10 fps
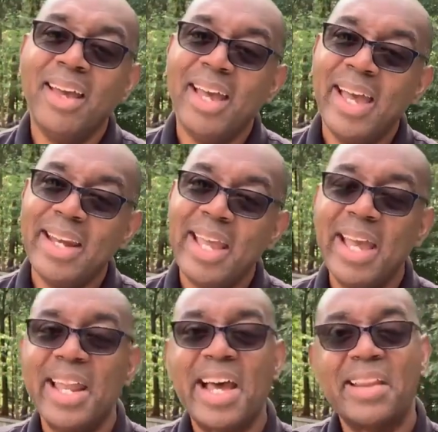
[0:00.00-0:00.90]
and
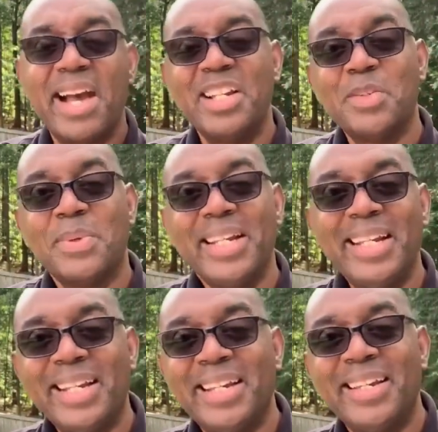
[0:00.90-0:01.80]
head out I-20
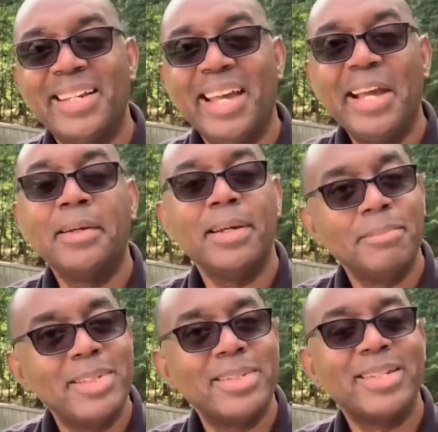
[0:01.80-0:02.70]
and
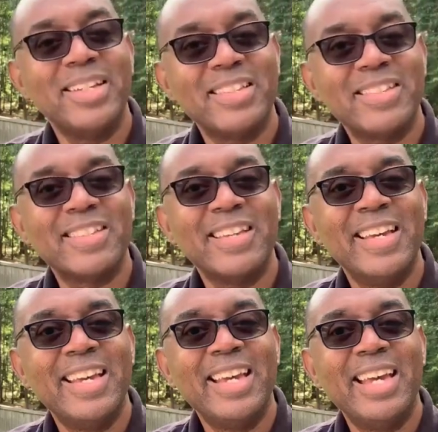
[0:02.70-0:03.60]
come and see us
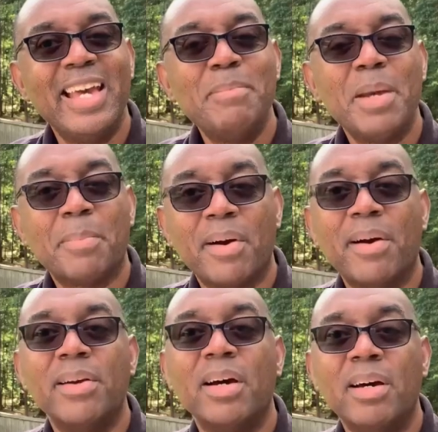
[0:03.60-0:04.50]
and be a
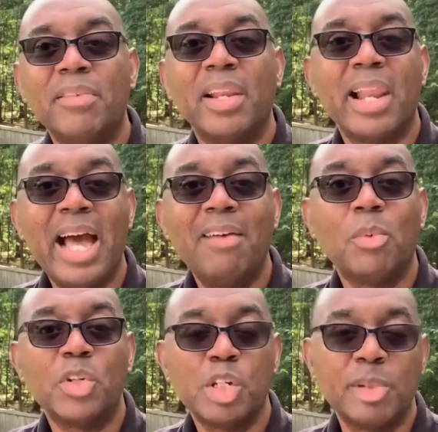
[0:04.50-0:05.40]
part of a live
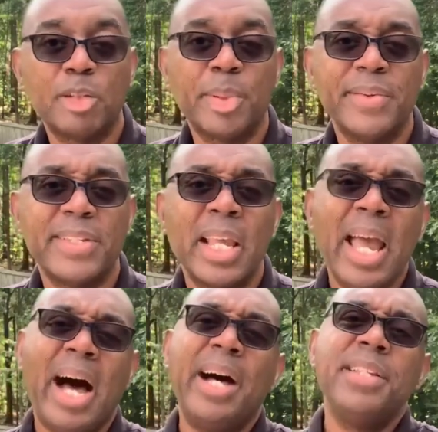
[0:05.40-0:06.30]
worship experience.
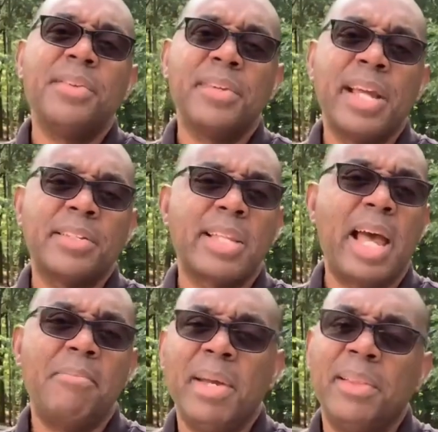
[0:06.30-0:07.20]
Until next
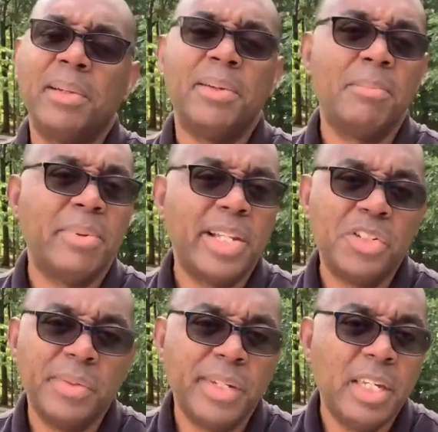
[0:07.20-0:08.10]
time, may the Lord bless
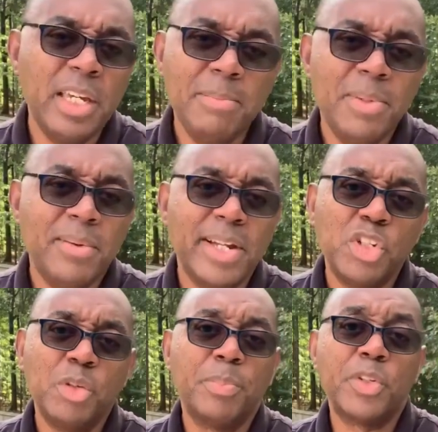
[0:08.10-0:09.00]
you and keep you as
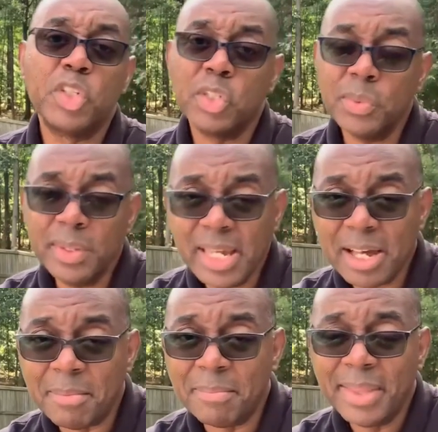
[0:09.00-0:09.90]
you pursue
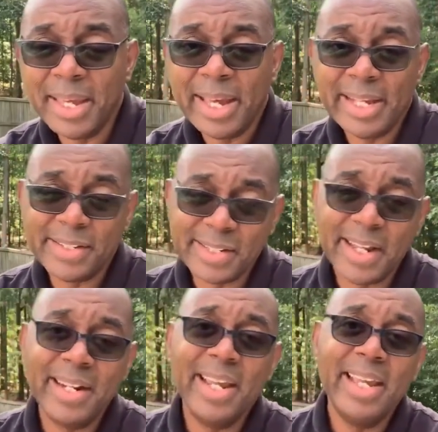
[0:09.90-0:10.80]
Him and
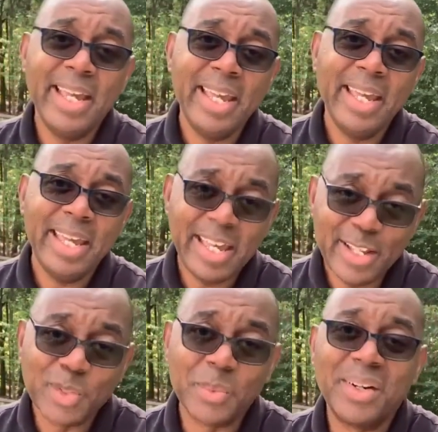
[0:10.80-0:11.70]
study
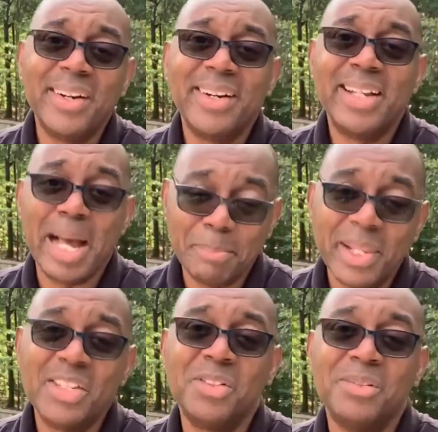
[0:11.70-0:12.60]
His Word. God
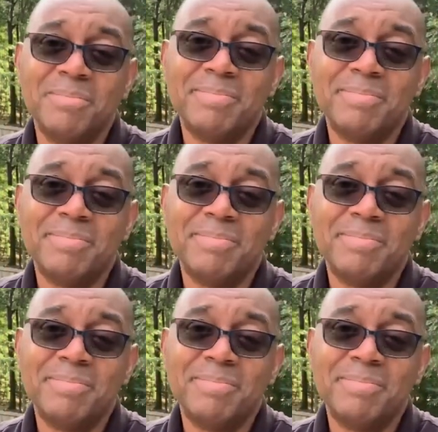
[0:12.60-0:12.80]
bless you.